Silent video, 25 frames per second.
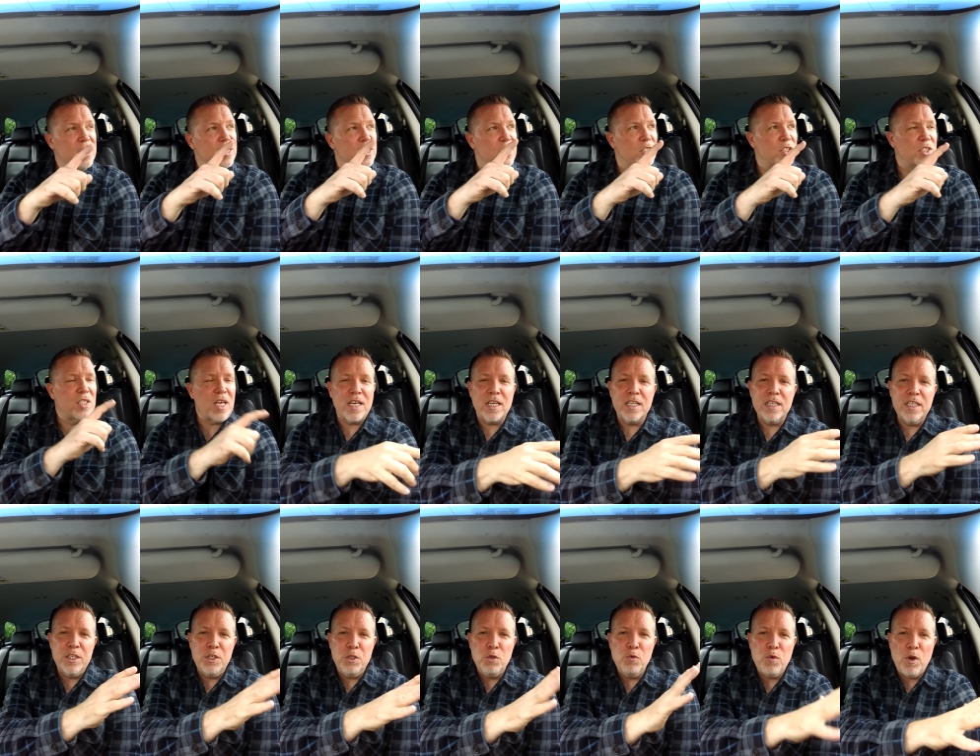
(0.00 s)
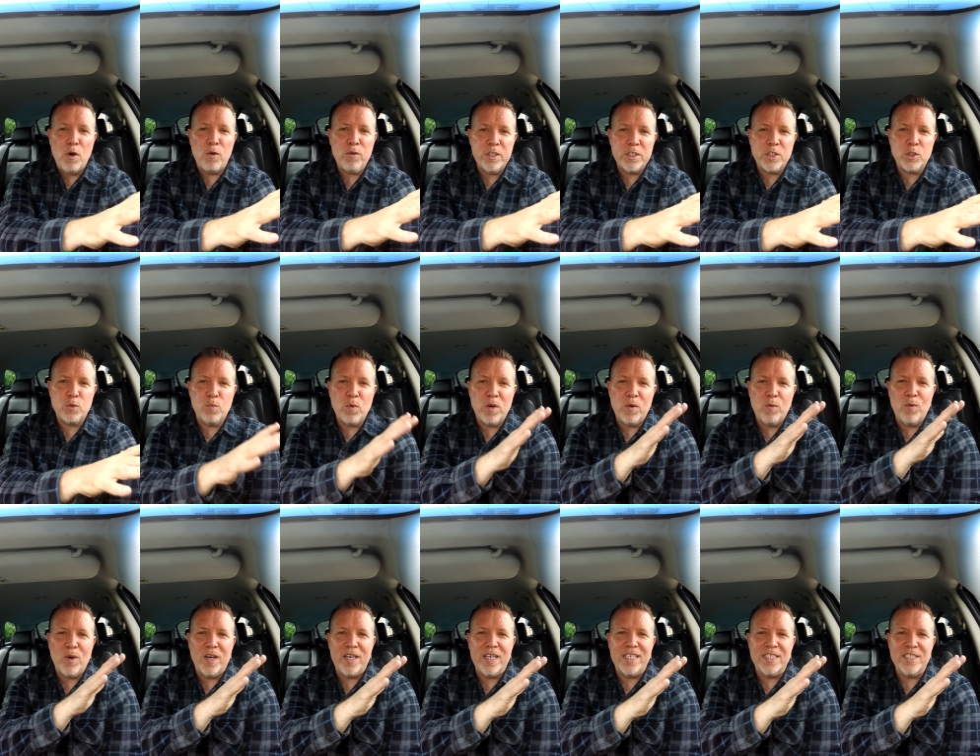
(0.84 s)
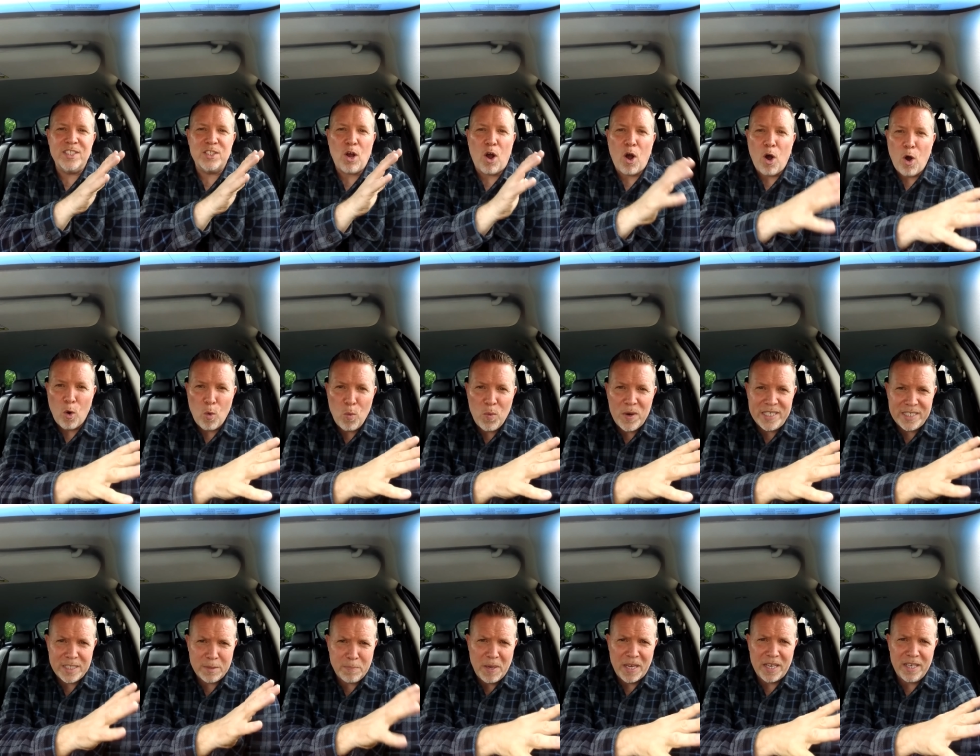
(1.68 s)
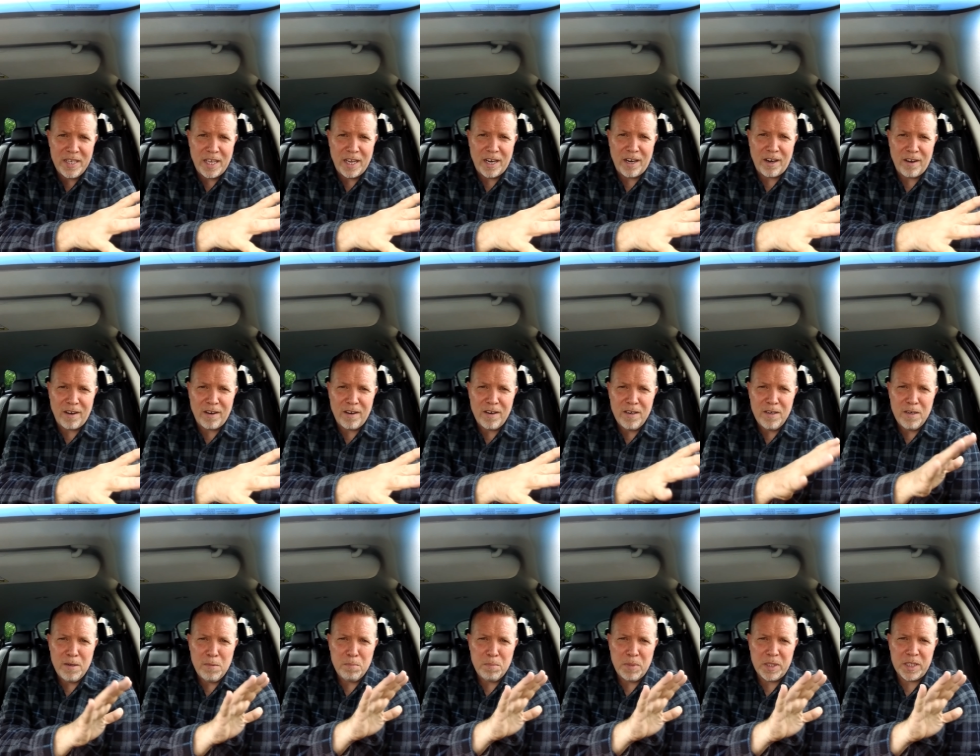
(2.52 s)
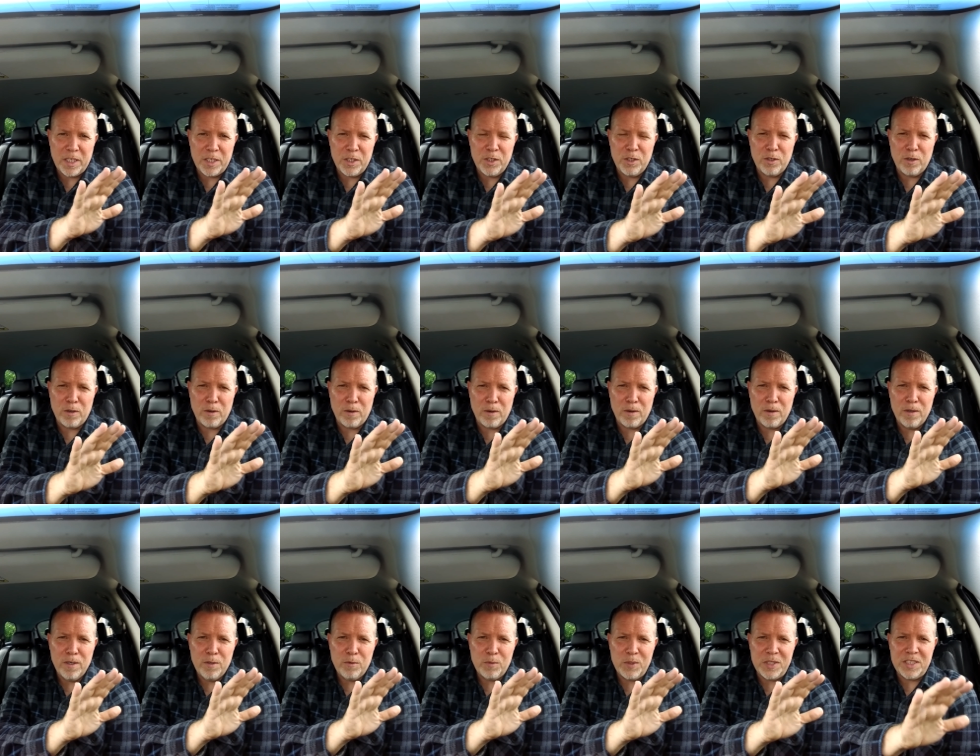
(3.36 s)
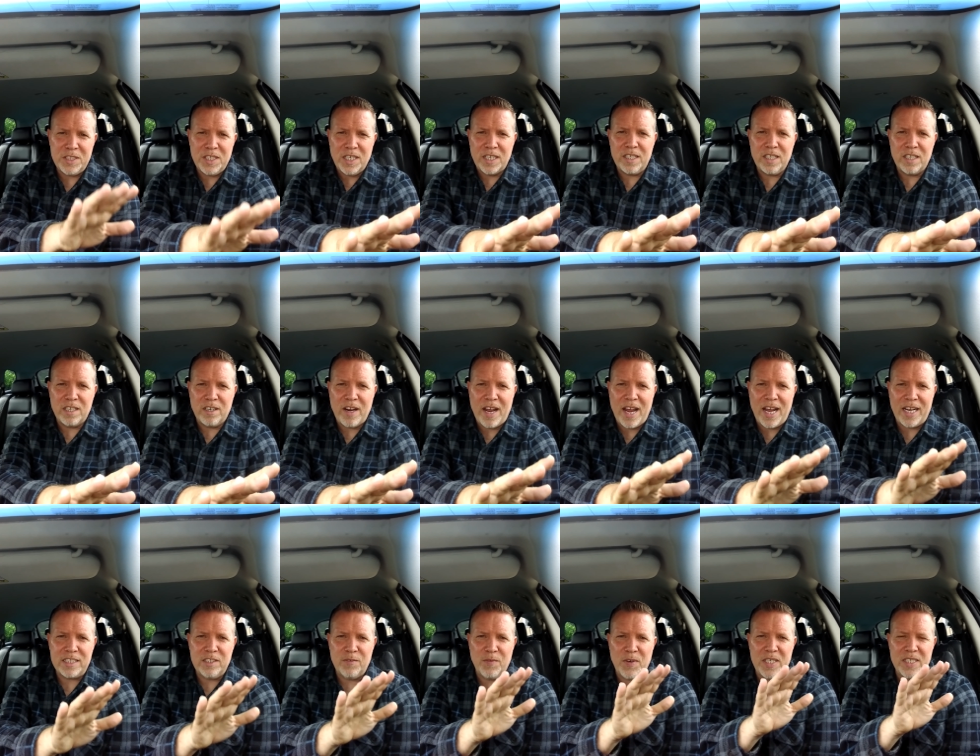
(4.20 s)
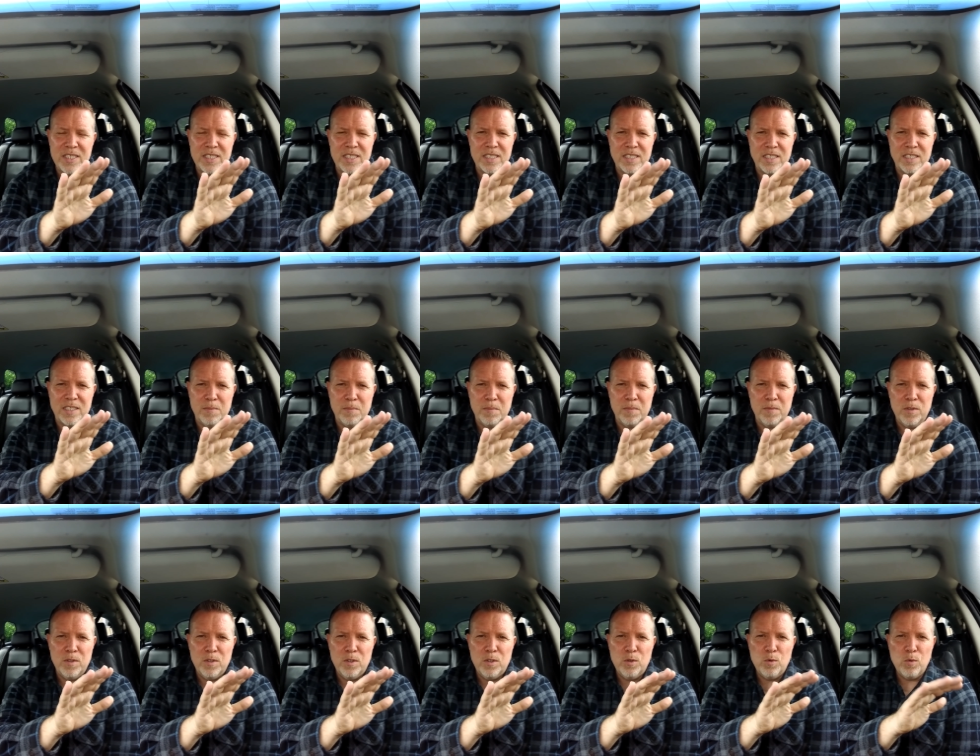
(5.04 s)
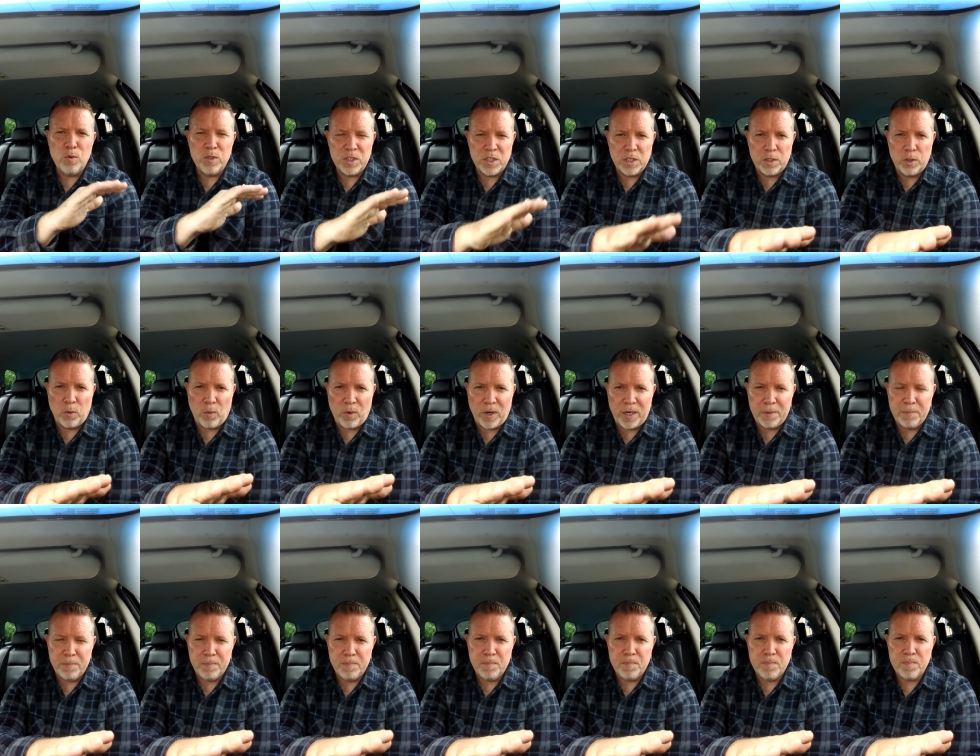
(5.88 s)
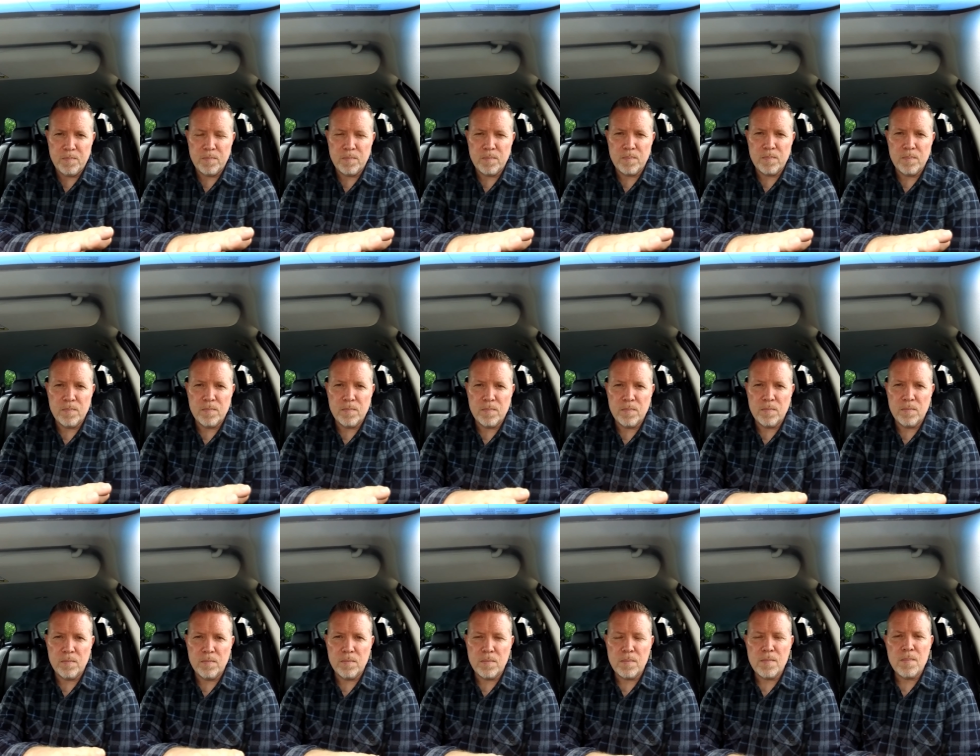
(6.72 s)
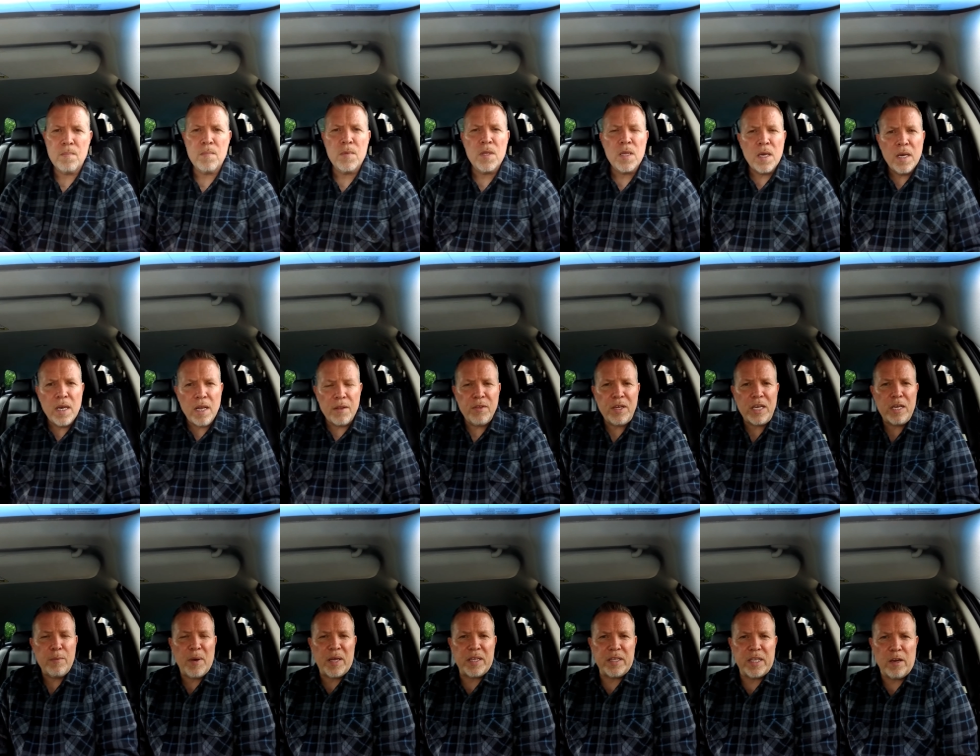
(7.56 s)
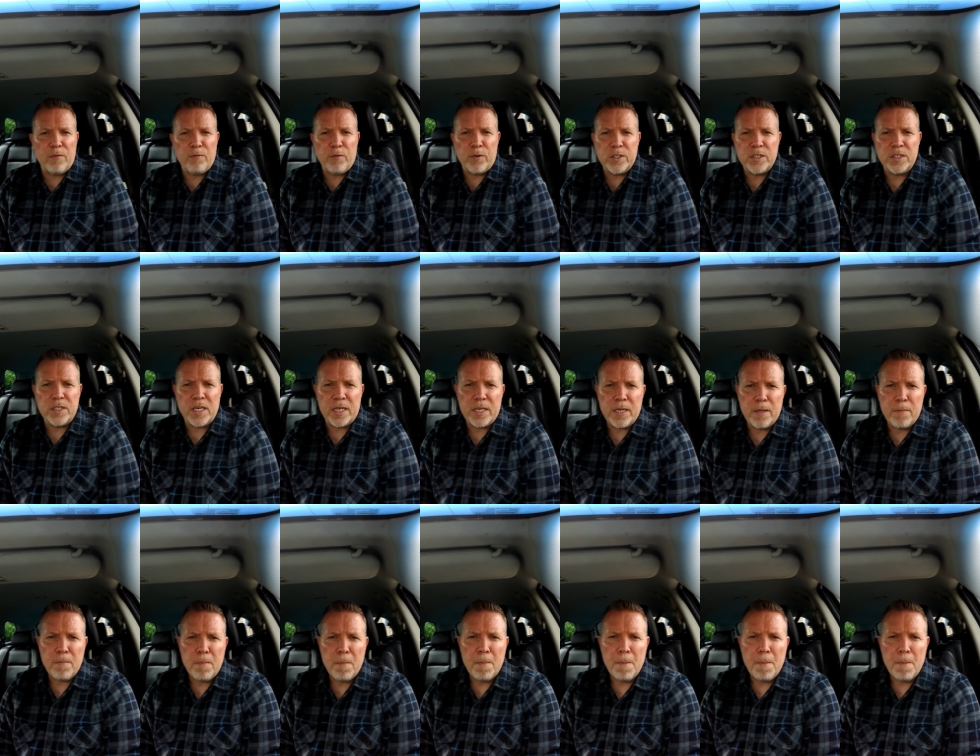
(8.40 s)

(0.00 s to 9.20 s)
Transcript: Suddenly, you notice w- what has always been there, but that your reticular activating system was ignoring. Now, think about that for a second.